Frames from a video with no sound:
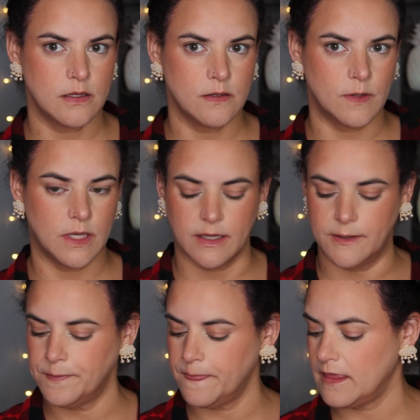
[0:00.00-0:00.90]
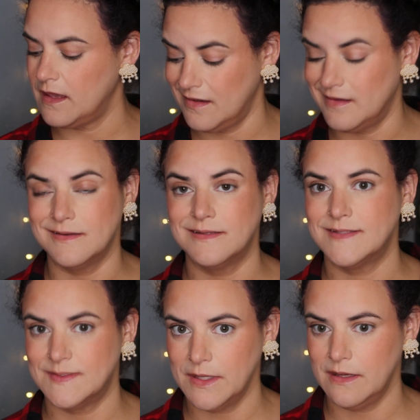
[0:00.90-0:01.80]
Okay, and
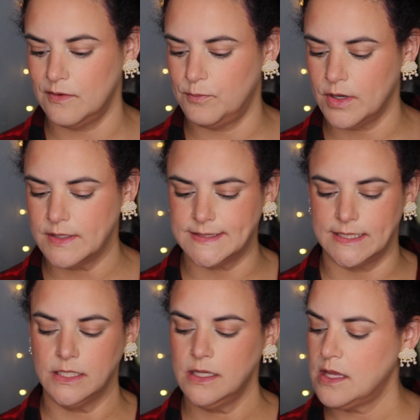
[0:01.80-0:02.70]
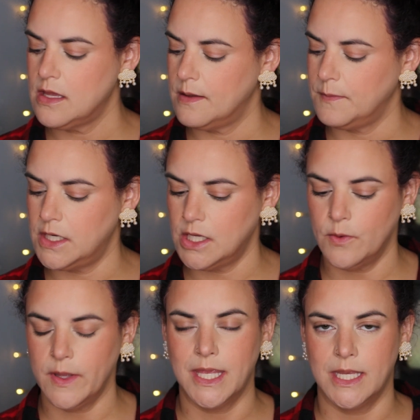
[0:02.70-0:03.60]
speaking of bronzing, I'm gonna
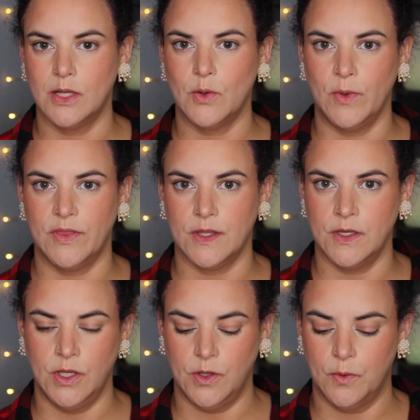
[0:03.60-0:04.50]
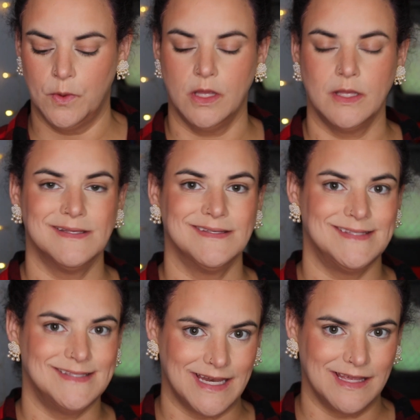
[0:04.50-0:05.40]
go in with a new
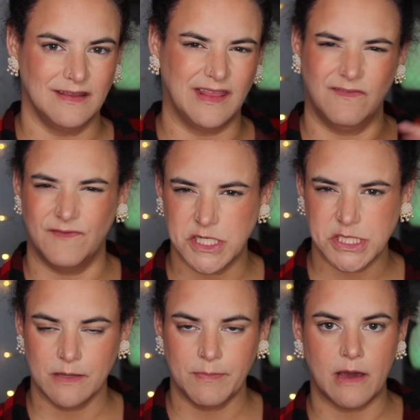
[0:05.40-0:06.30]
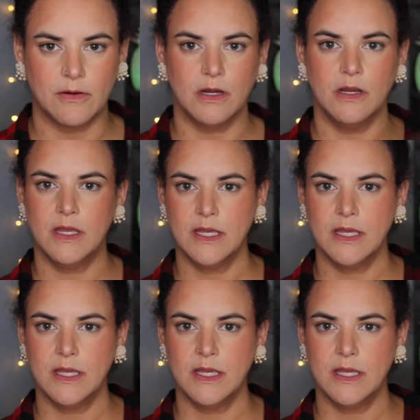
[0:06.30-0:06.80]
setting, like finishing powder.